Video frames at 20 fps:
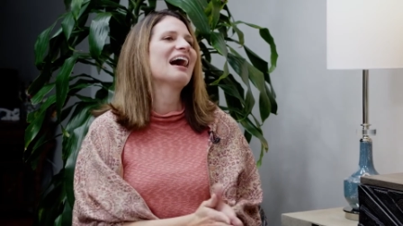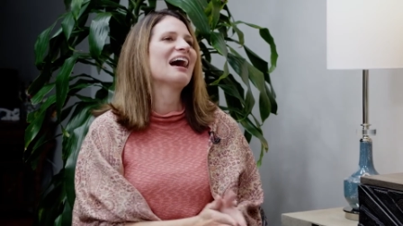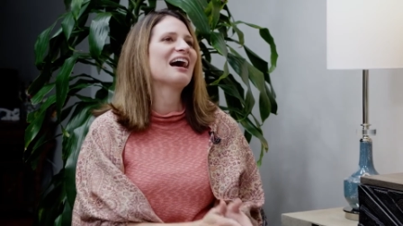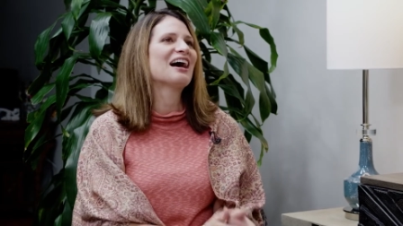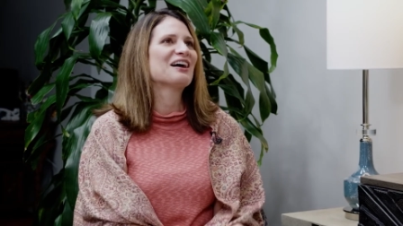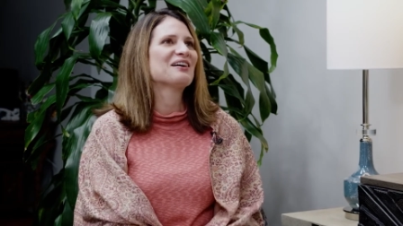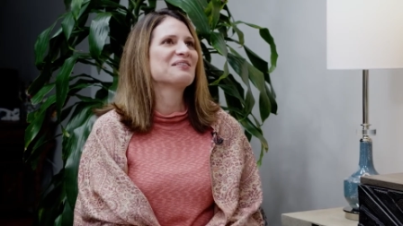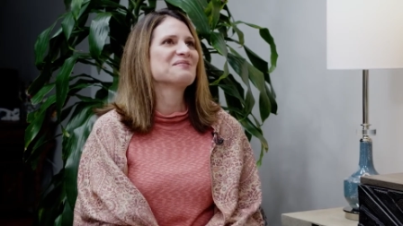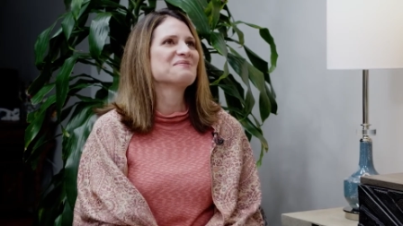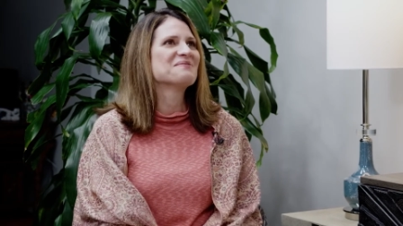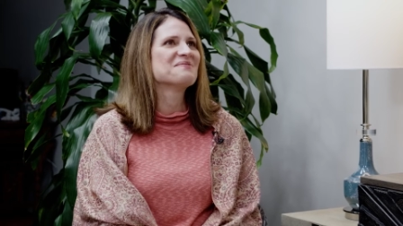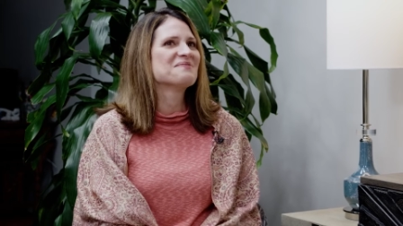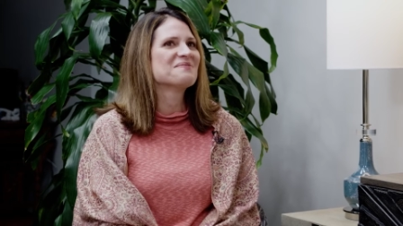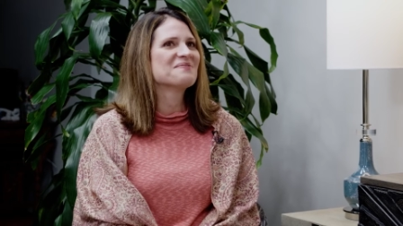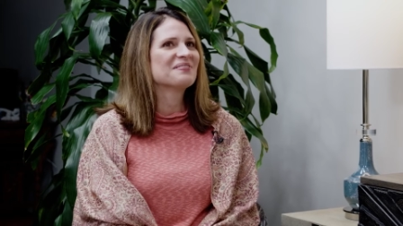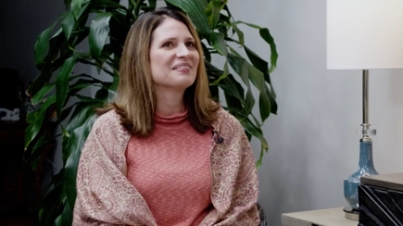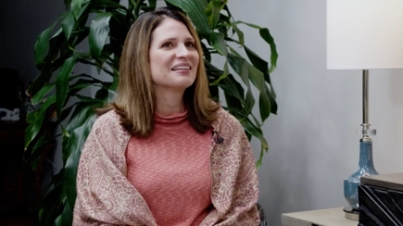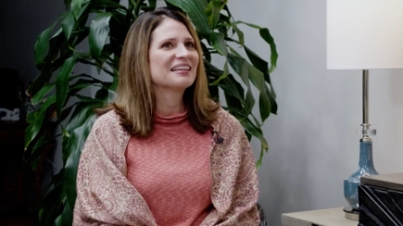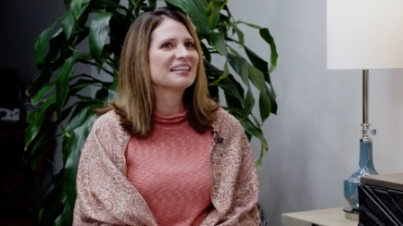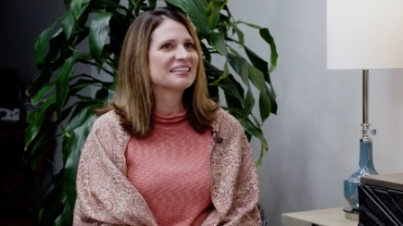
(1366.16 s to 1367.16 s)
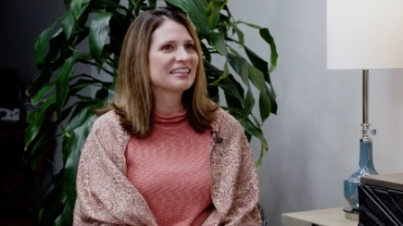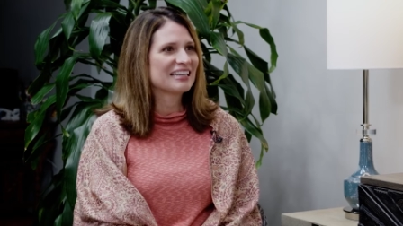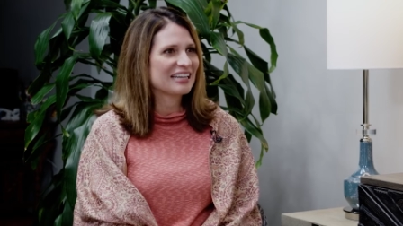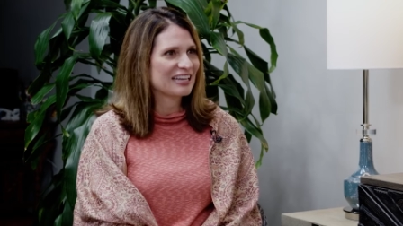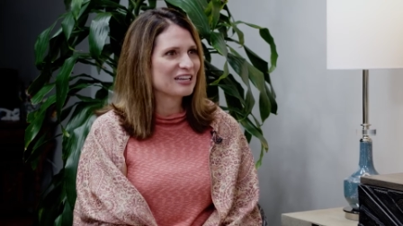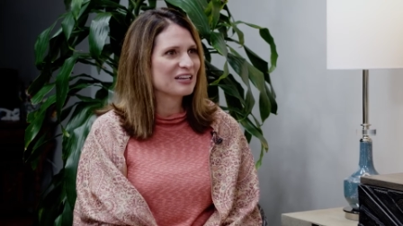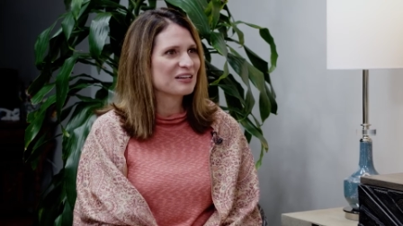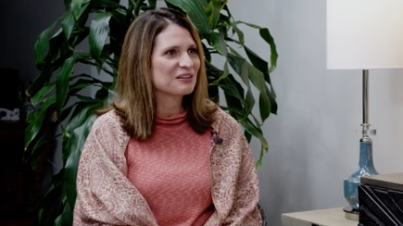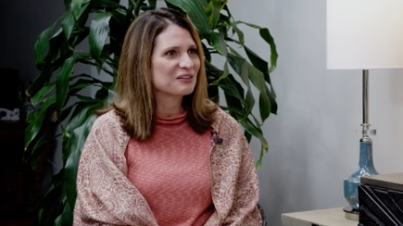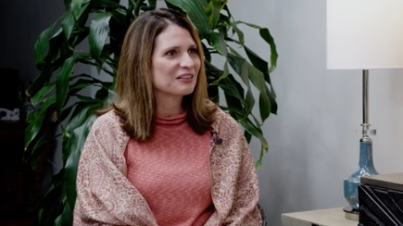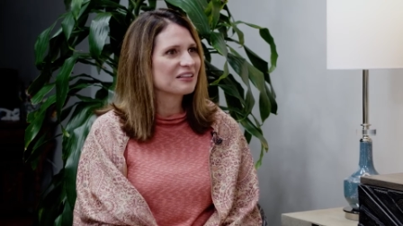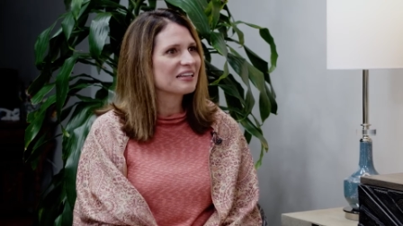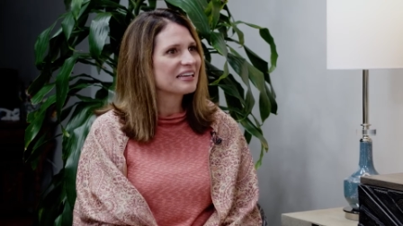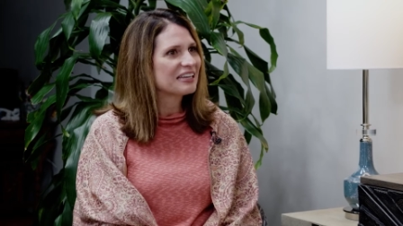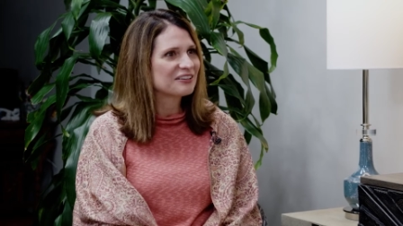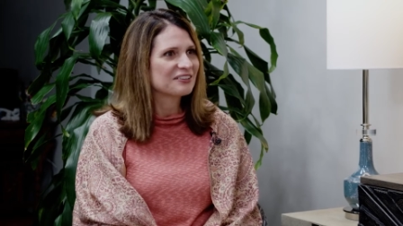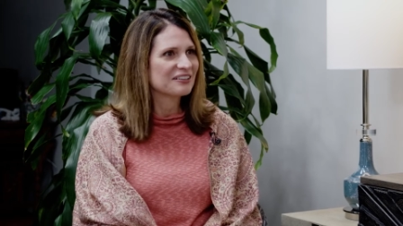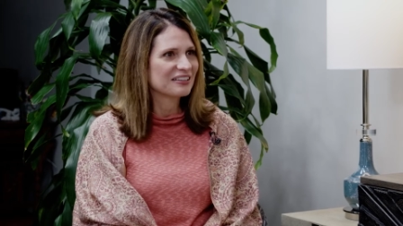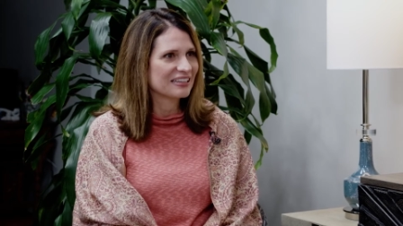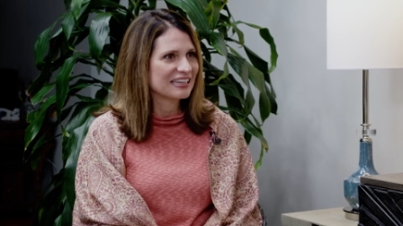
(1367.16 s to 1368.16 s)
um, it,
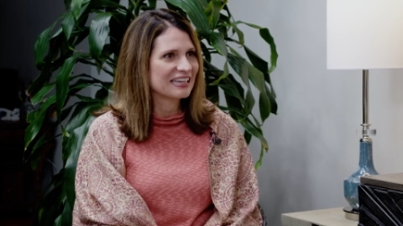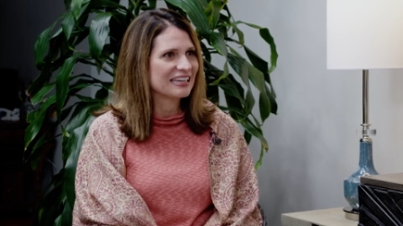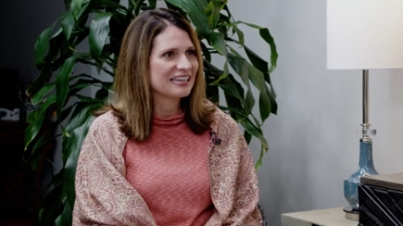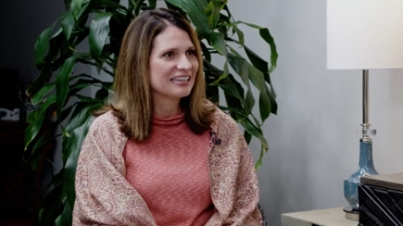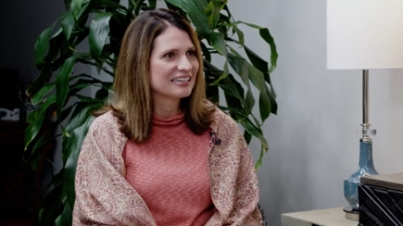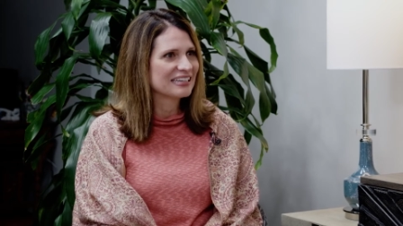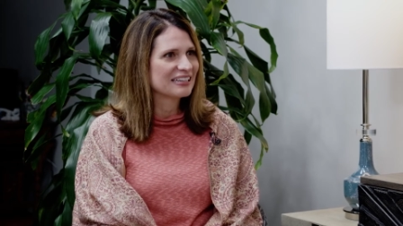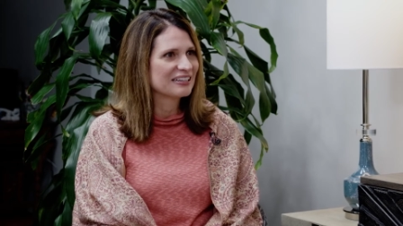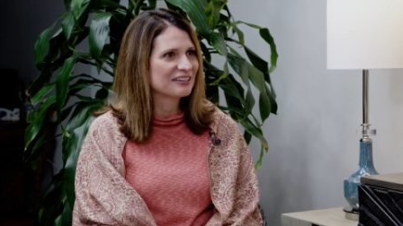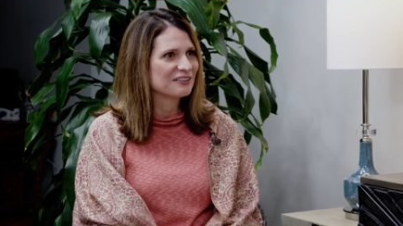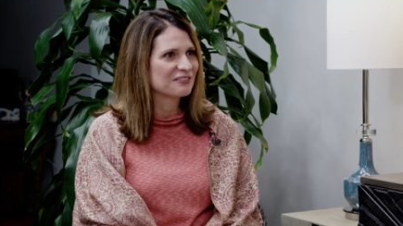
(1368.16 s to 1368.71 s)
literally.